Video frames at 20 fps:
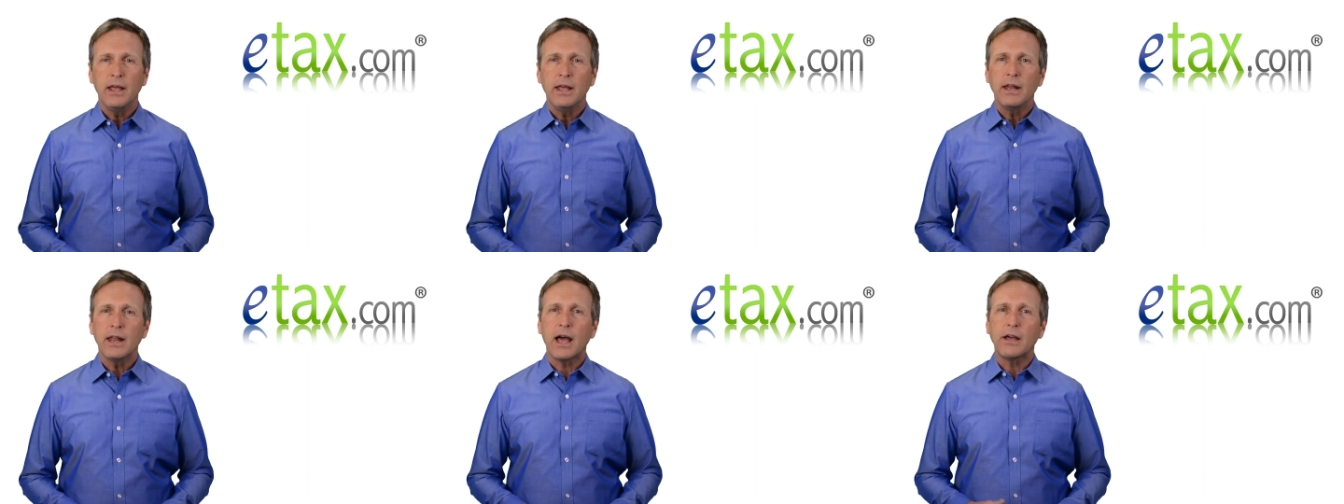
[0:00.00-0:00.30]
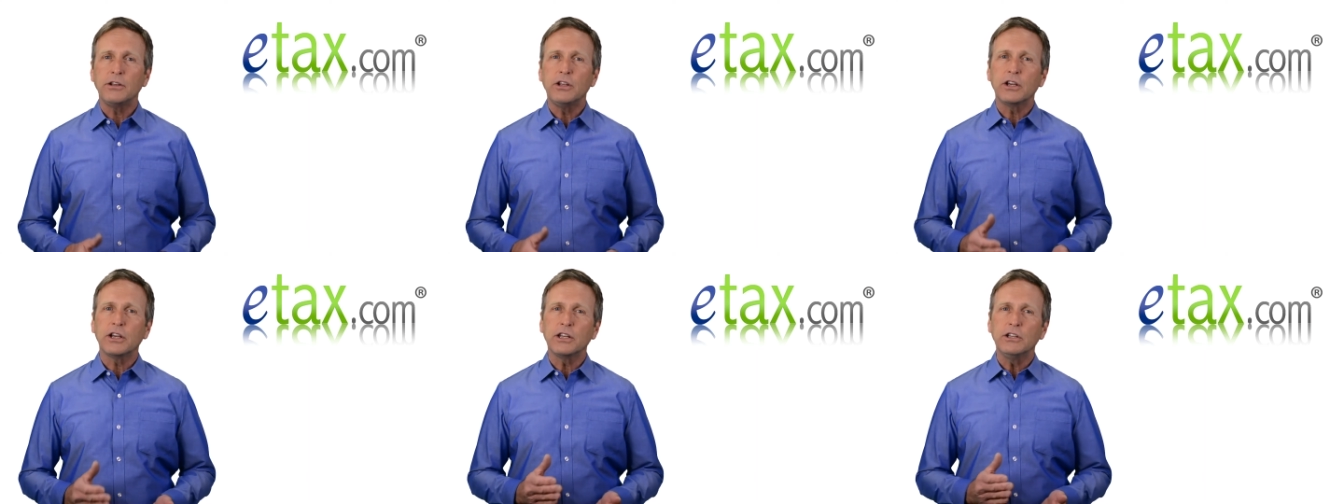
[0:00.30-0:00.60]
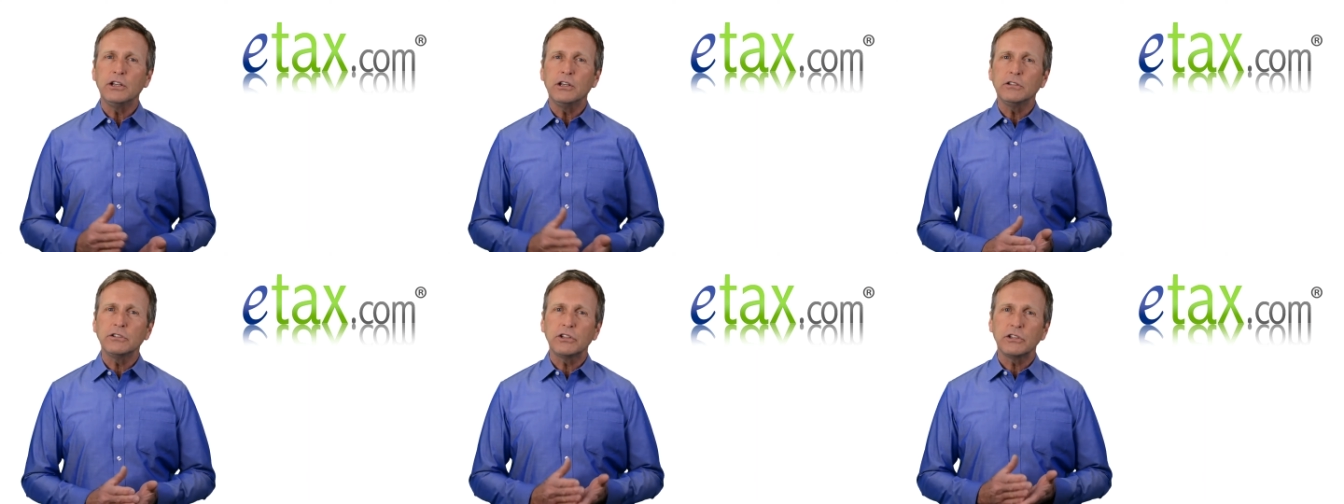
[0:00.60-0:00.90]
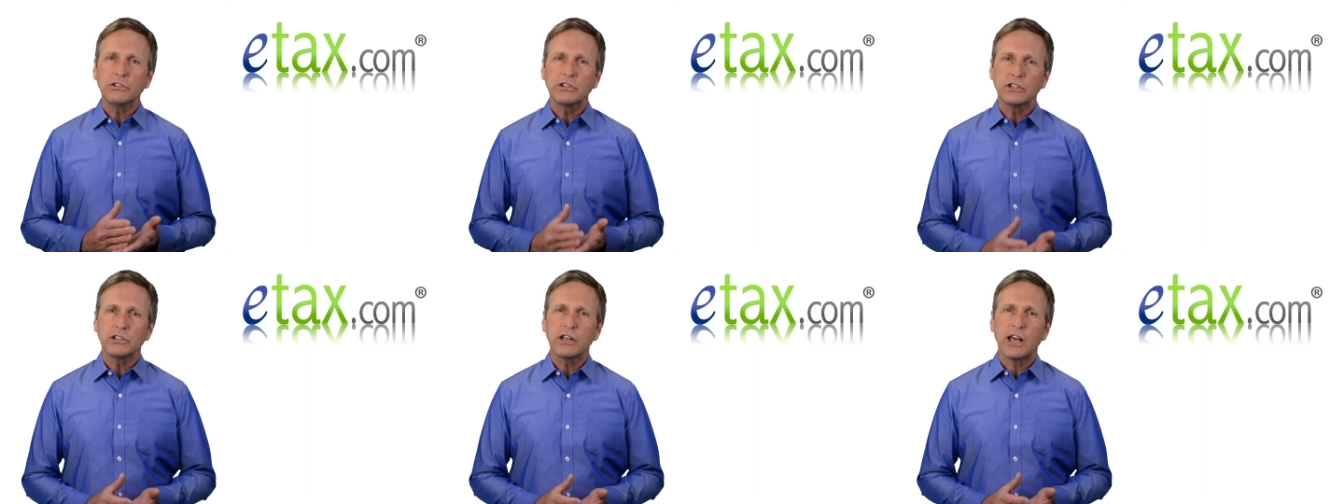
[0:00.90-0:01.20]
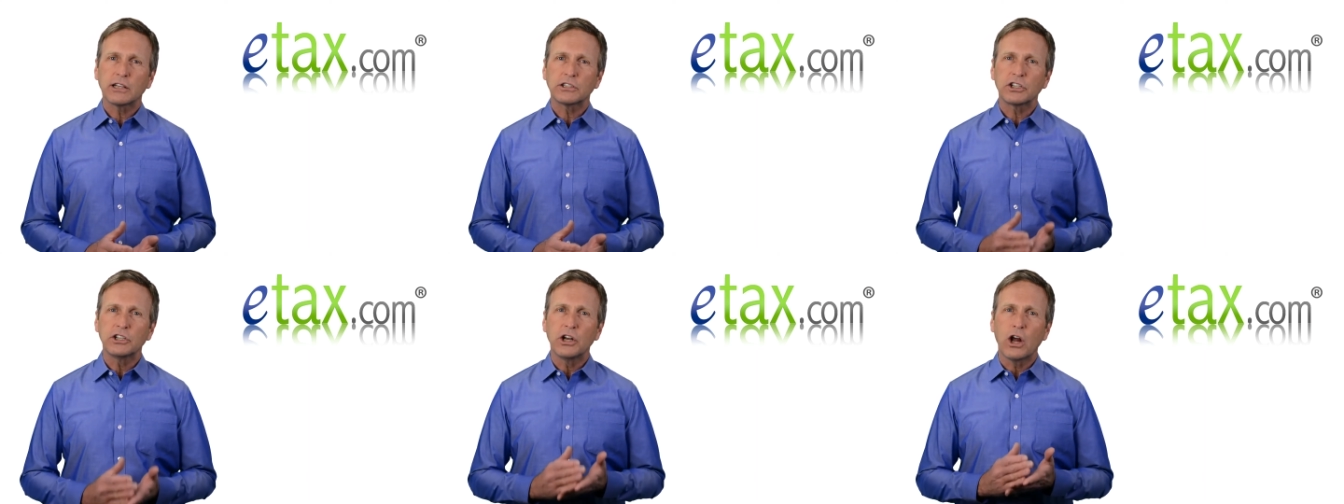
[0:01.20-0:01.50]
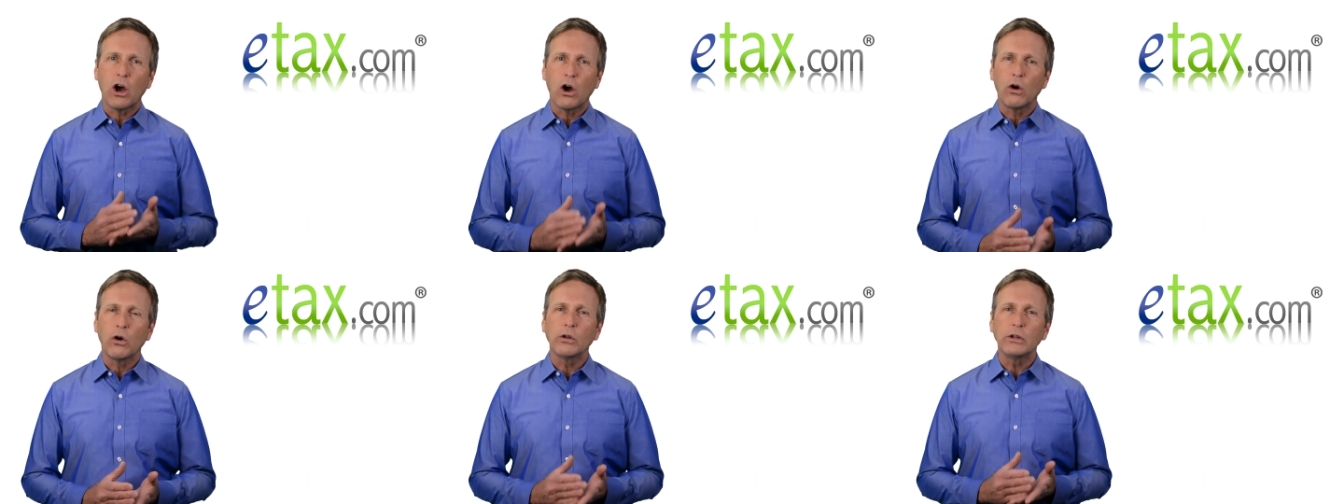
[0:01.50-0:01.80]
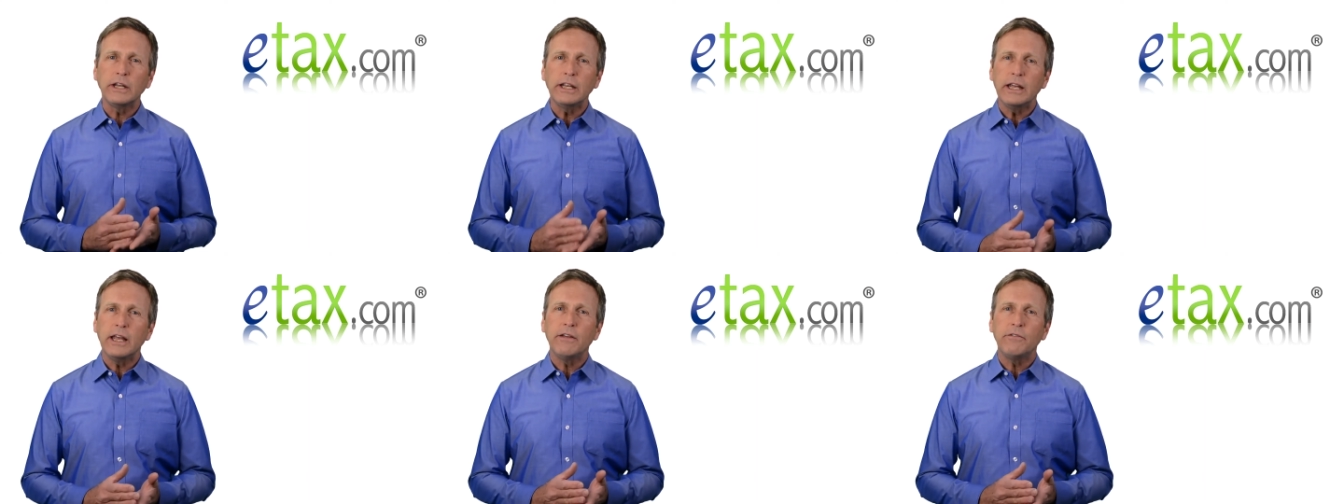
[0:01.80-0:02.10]
Now, you can use this deduction
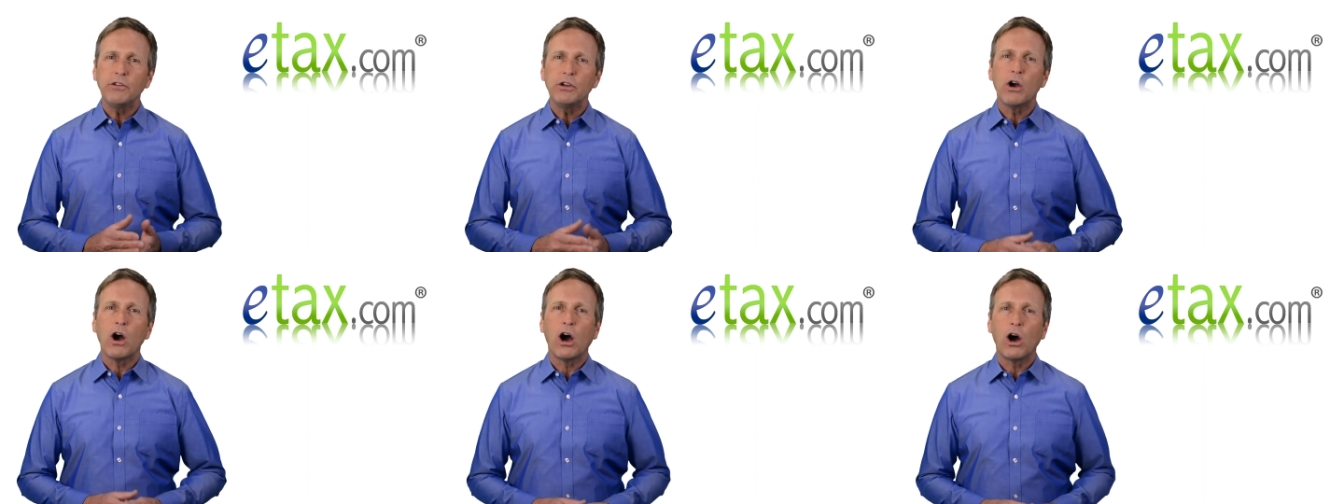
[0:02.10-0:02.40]
only if you